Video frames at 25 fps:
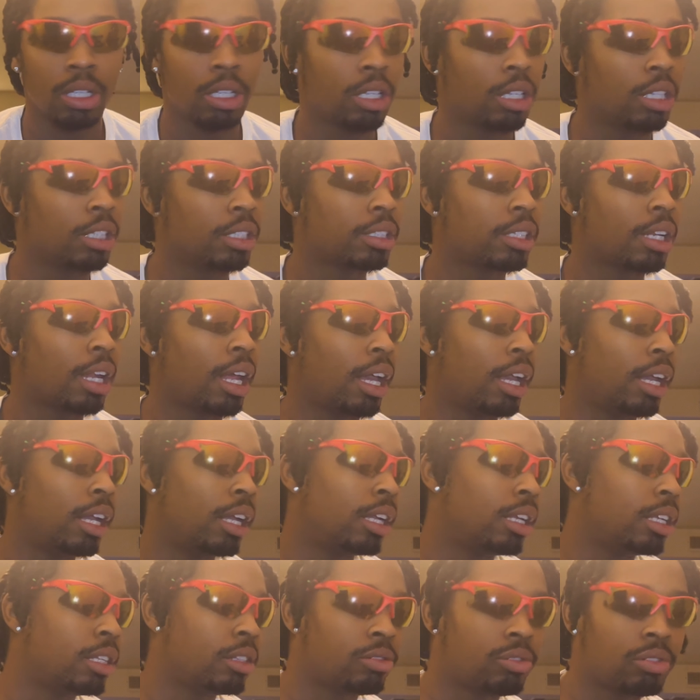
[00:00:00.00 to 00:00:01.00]
It's
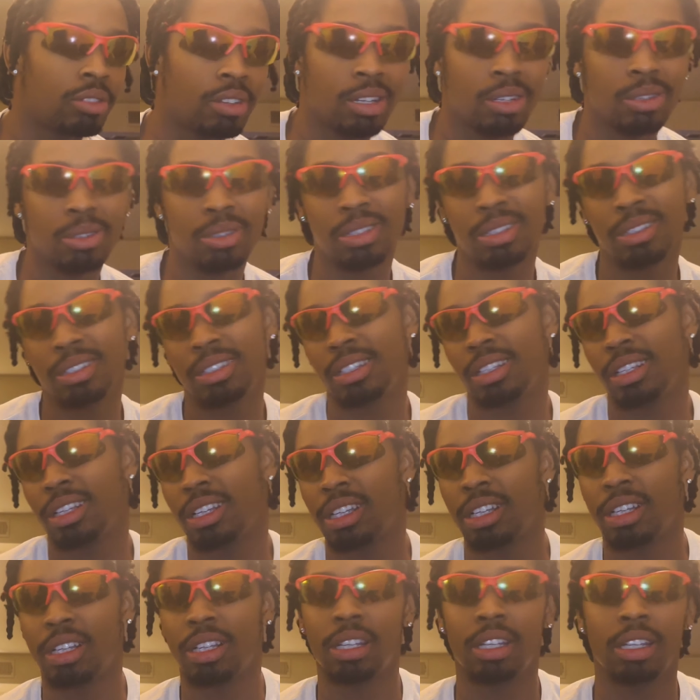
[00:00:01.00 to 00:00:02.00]
like fuck
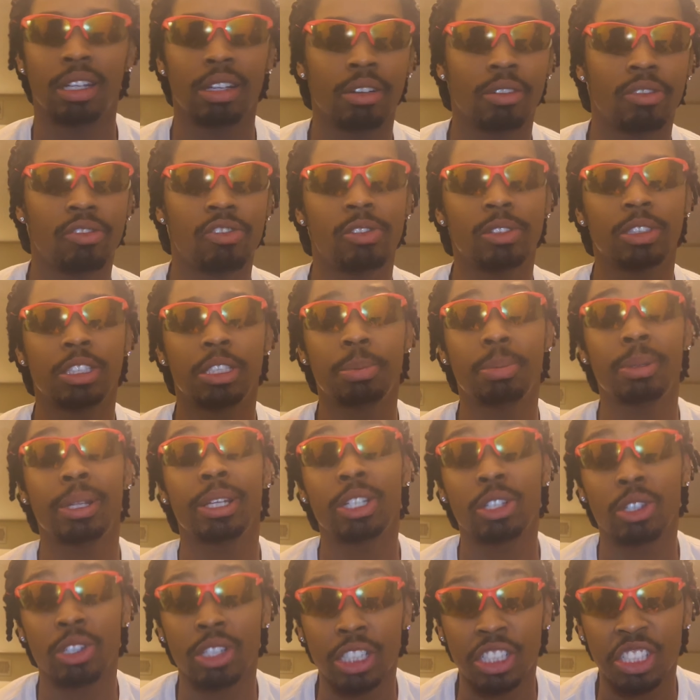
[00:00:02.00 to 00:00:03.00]
with
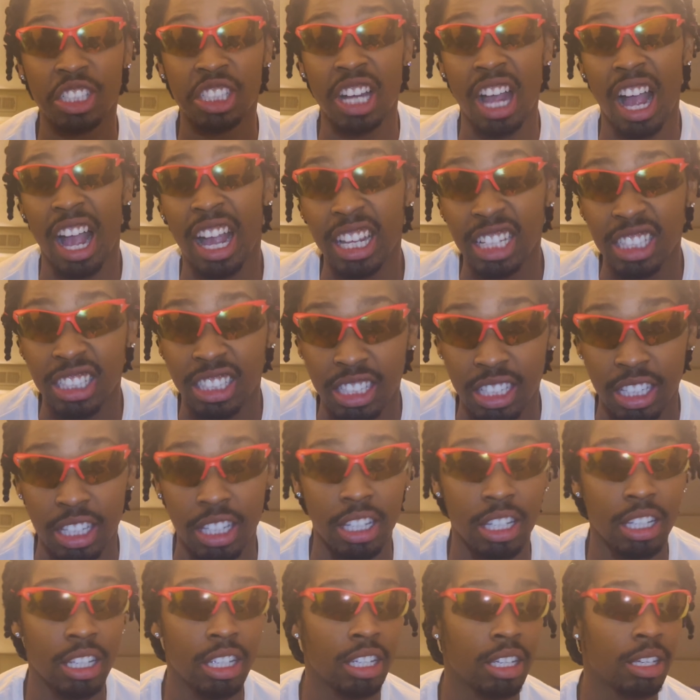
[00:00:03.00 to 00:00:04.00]
Splinter is shisty,
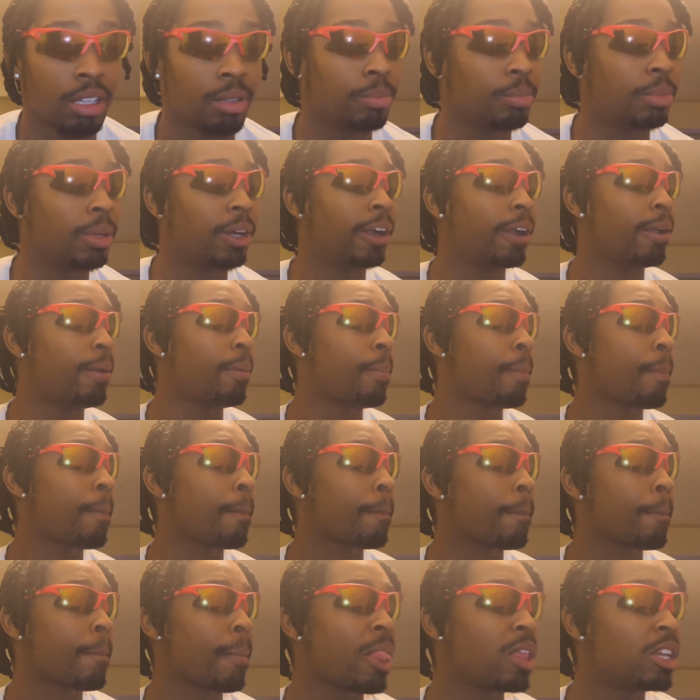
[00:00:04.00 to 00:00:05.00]
but
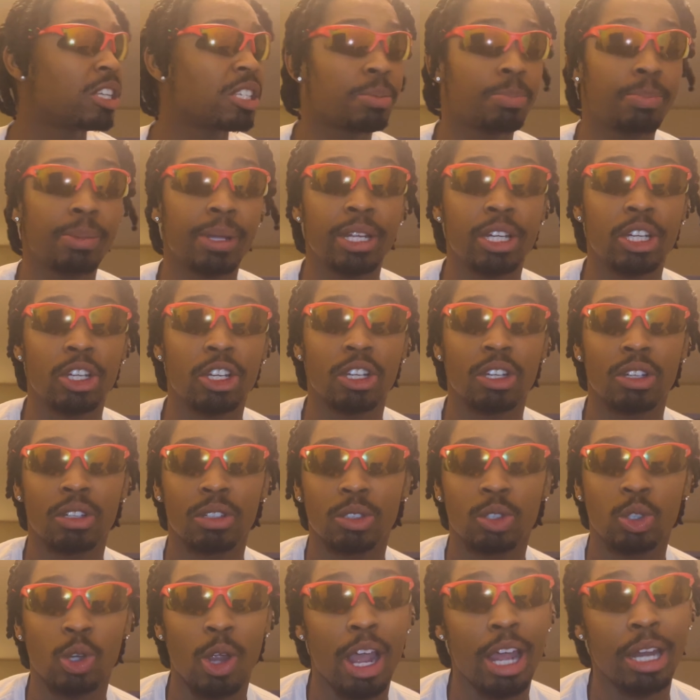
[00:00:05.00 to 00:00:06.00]
Splinter
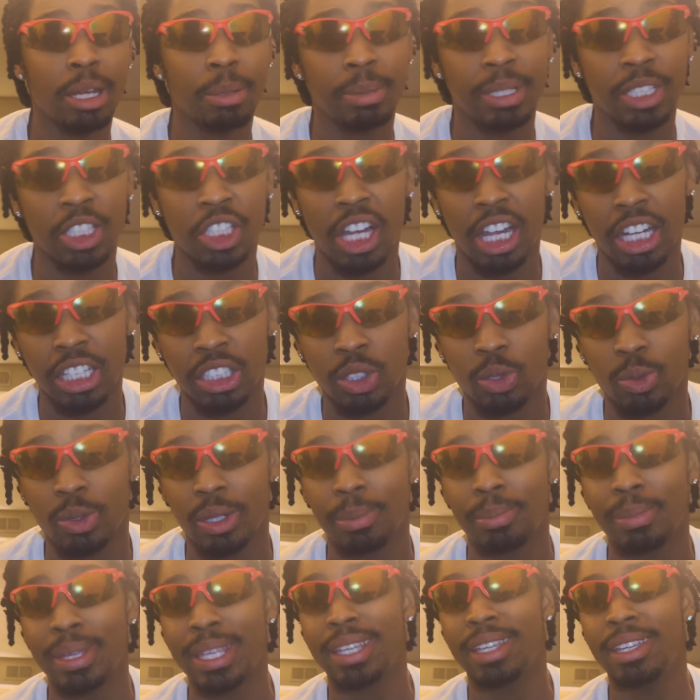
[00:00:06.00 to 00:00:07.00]
tried to be shisty with
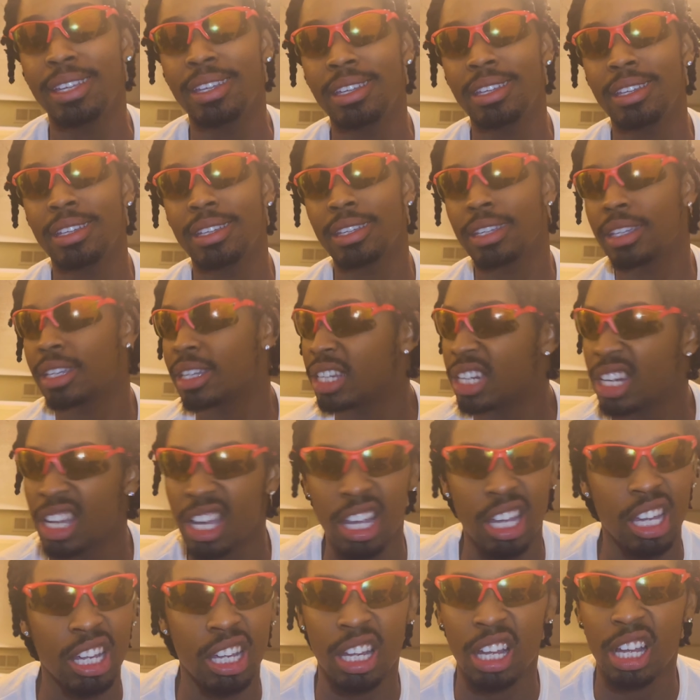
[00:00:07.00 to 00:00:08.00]
me, and
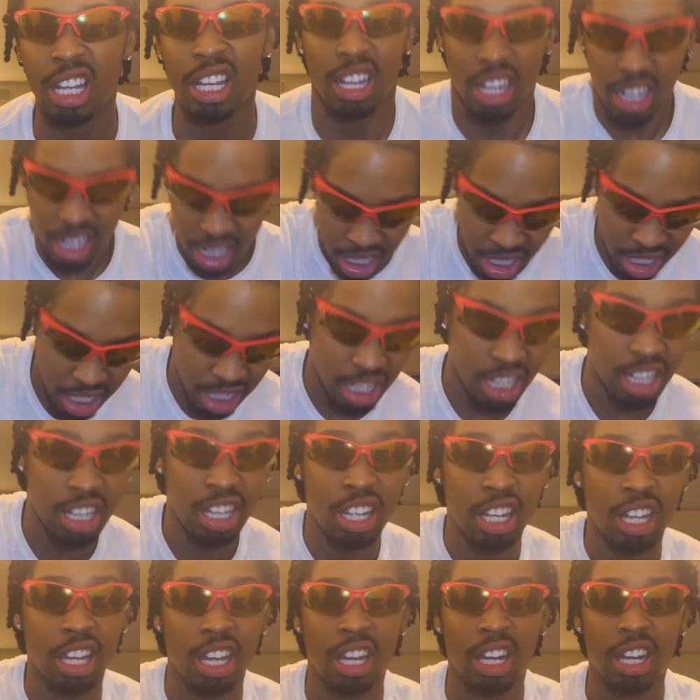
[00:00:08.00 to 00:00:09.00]
I, I,
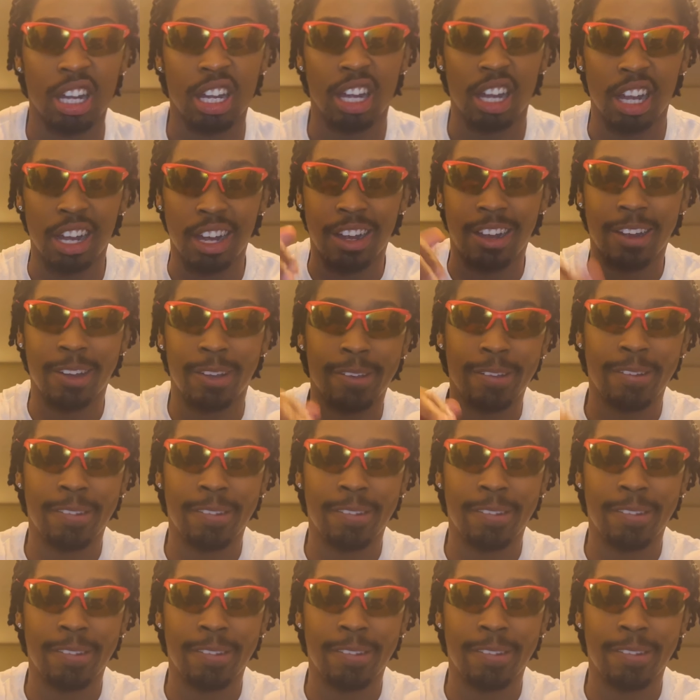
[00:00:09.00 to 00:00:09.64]
I, I